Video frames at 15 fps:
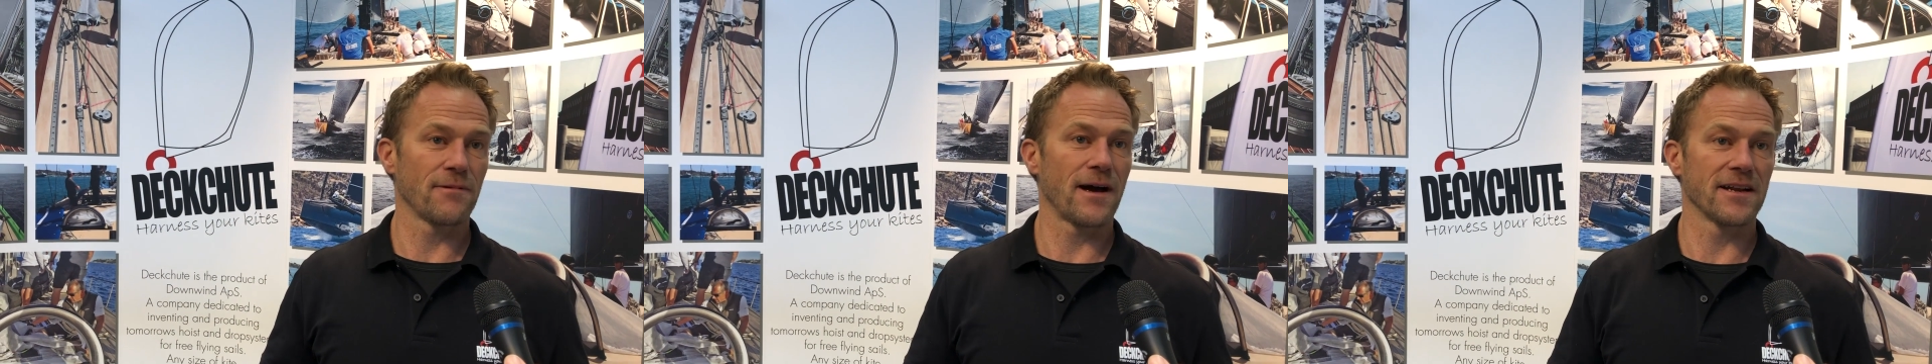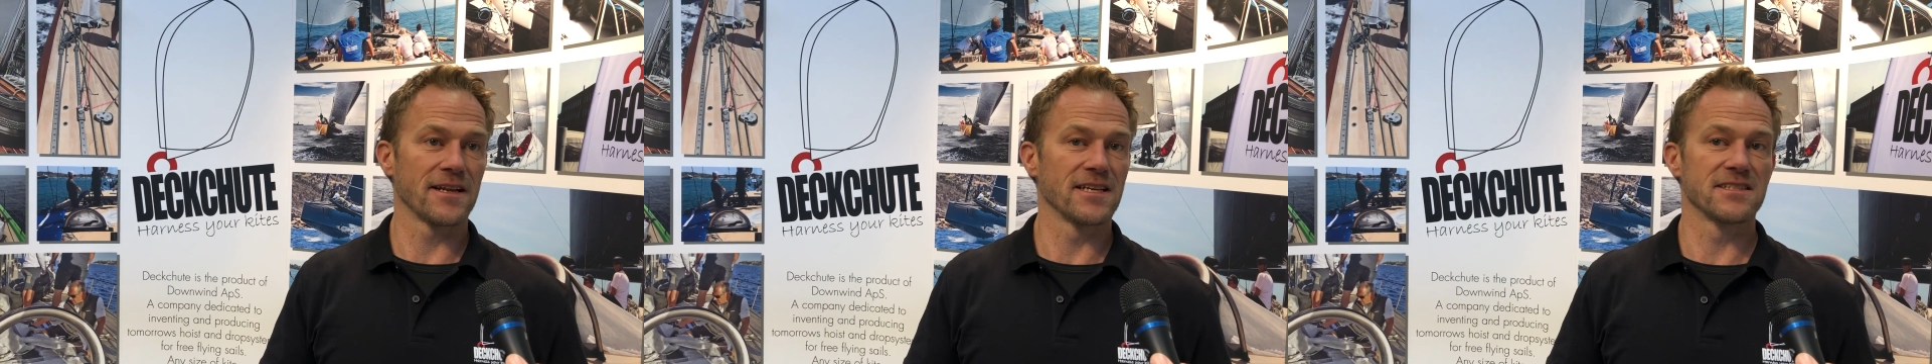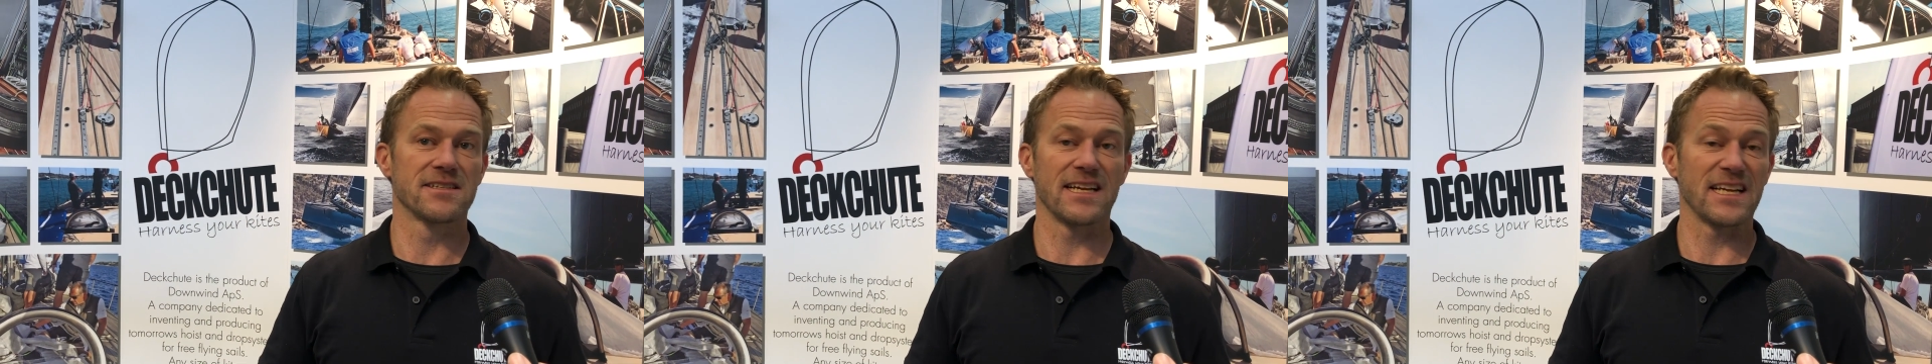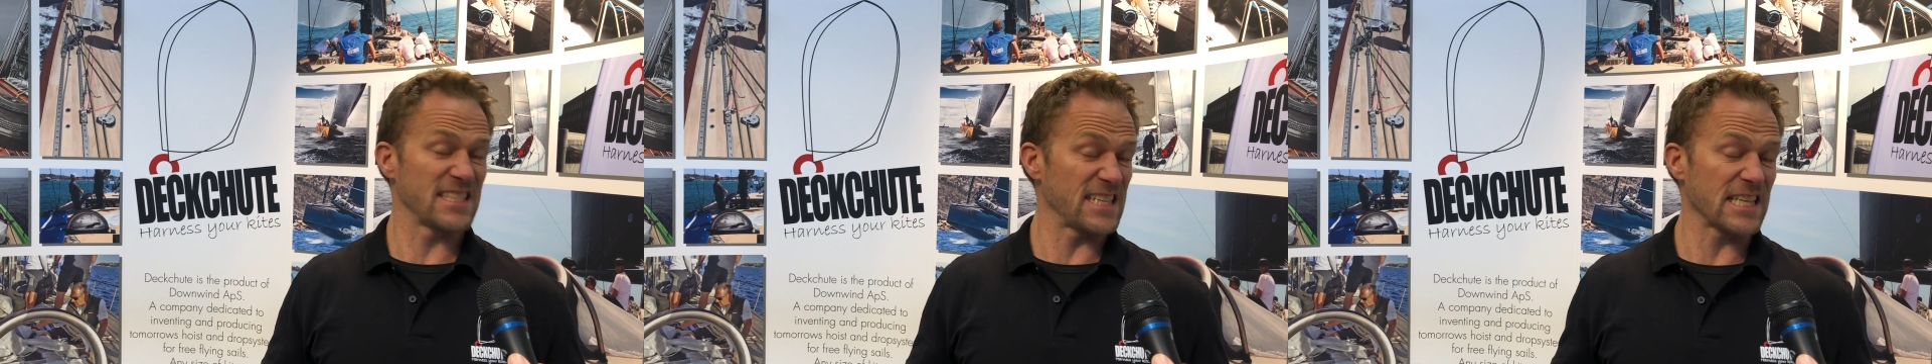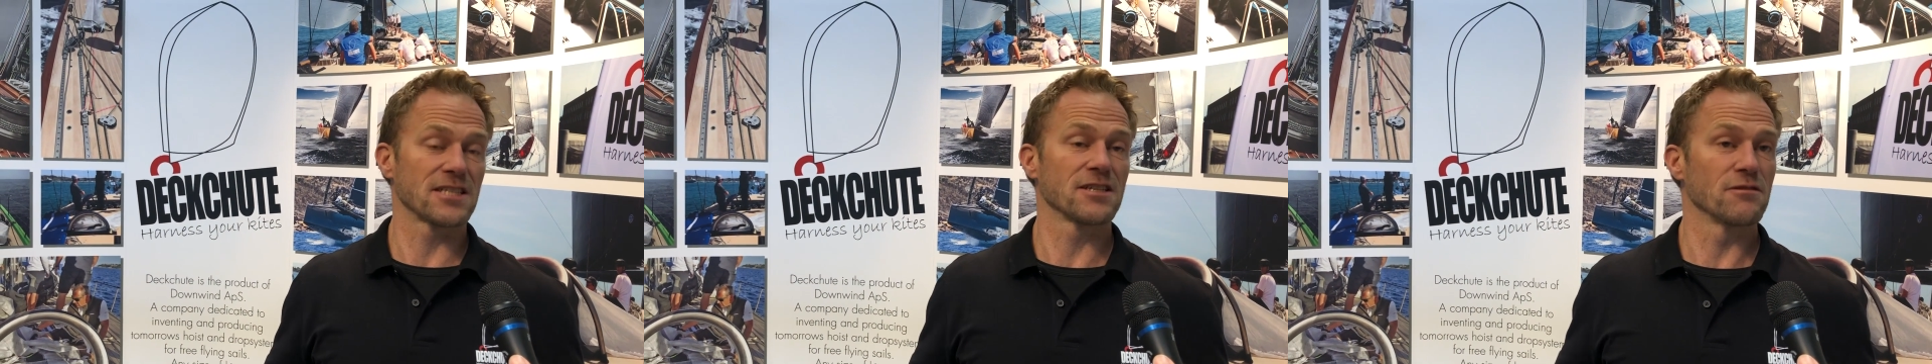part is that
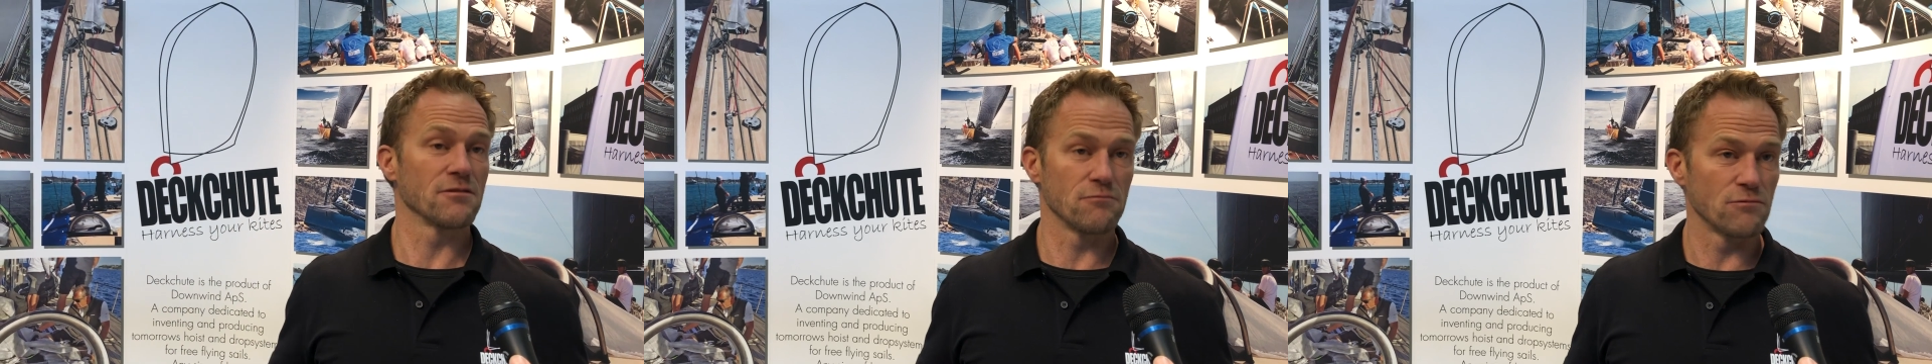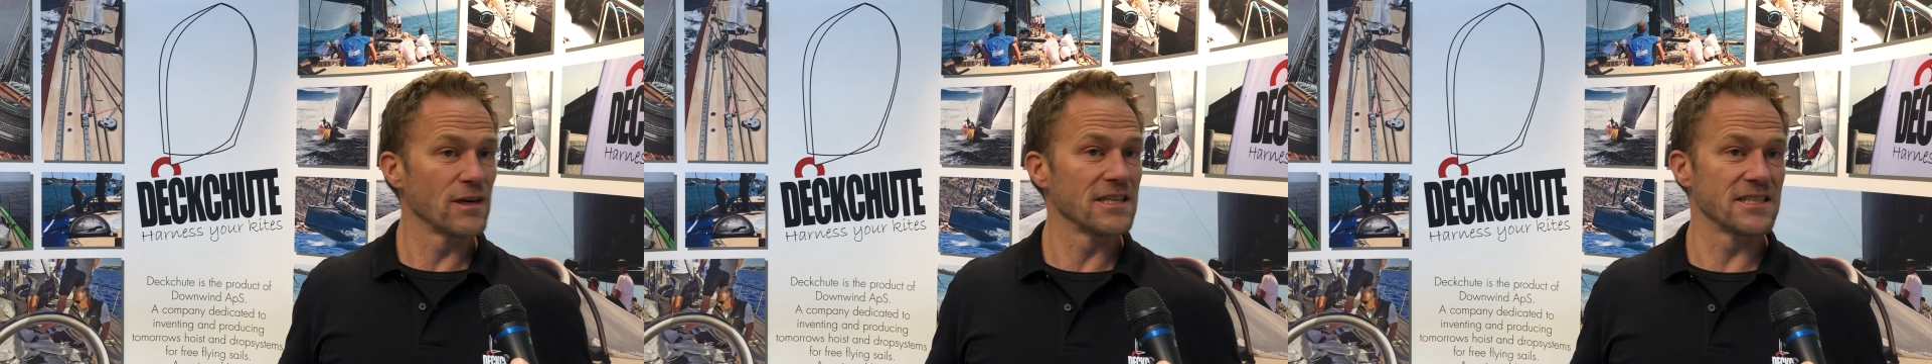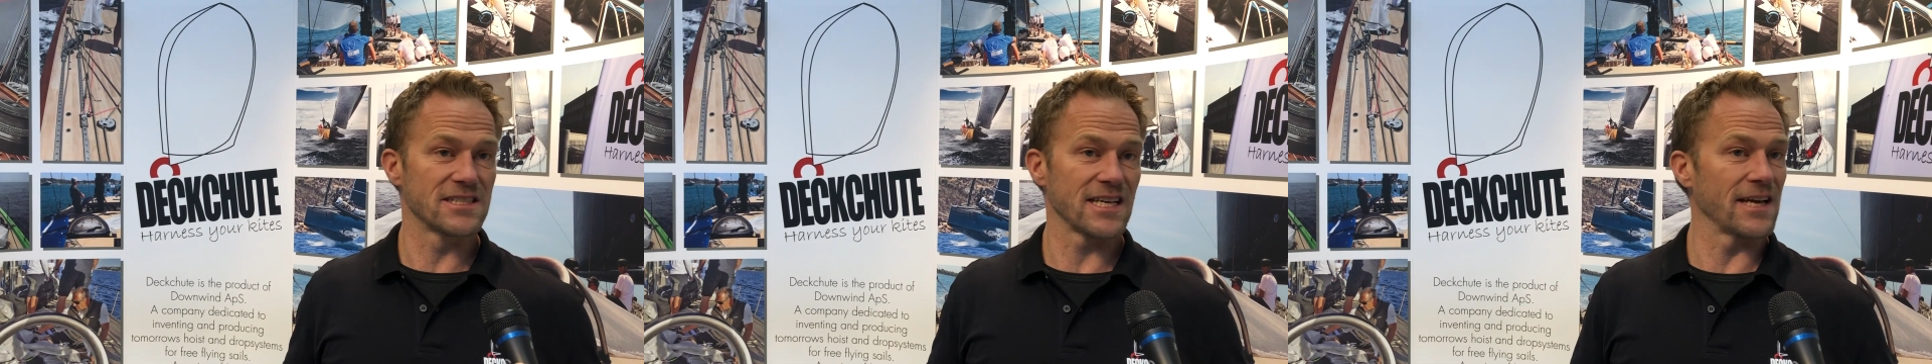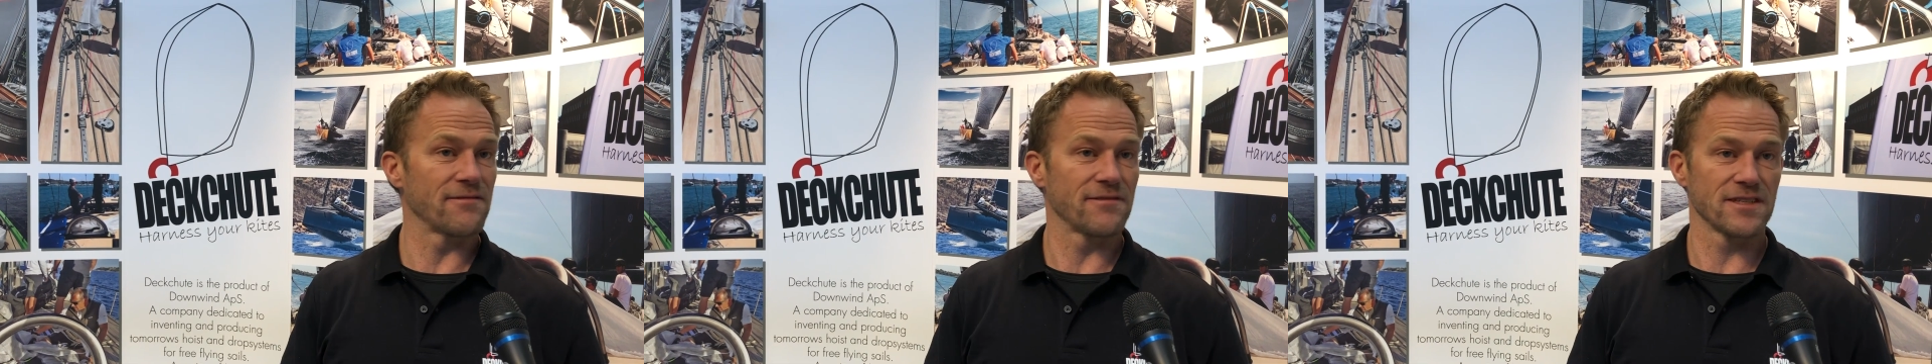it's actually really safe.